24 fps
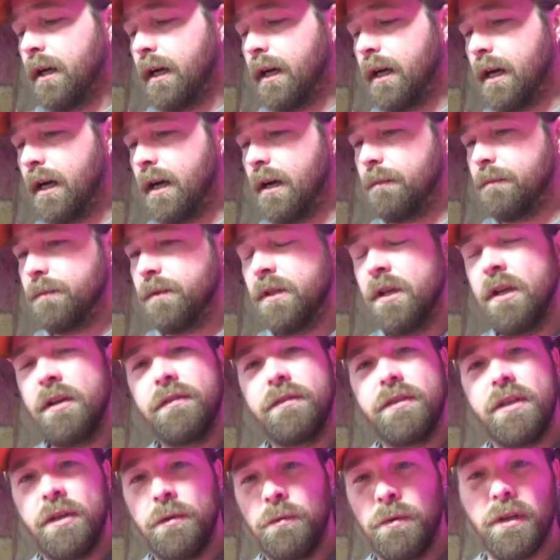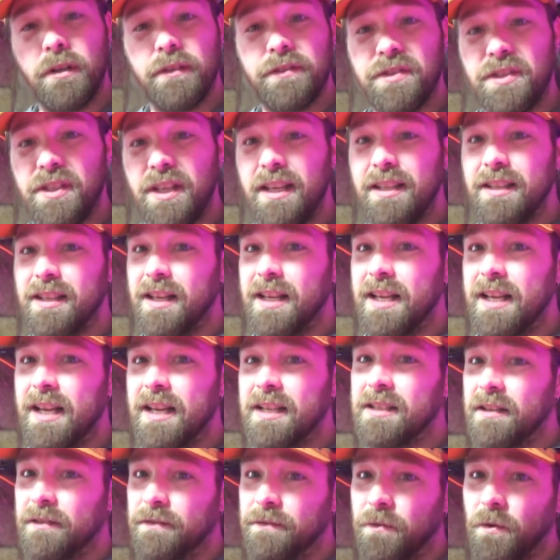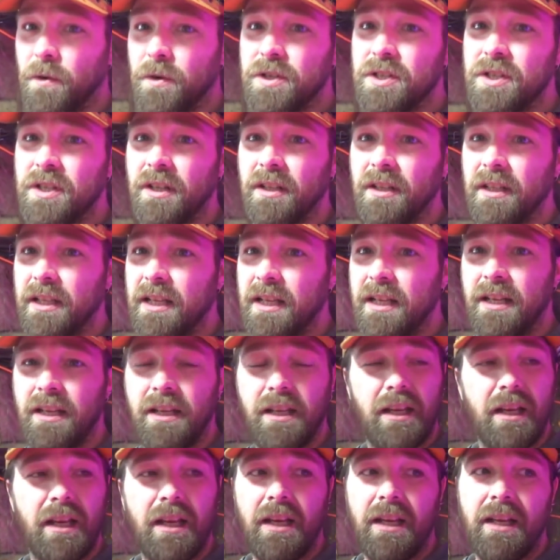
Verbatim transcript: um, you, you will have seen that he has unfortunately,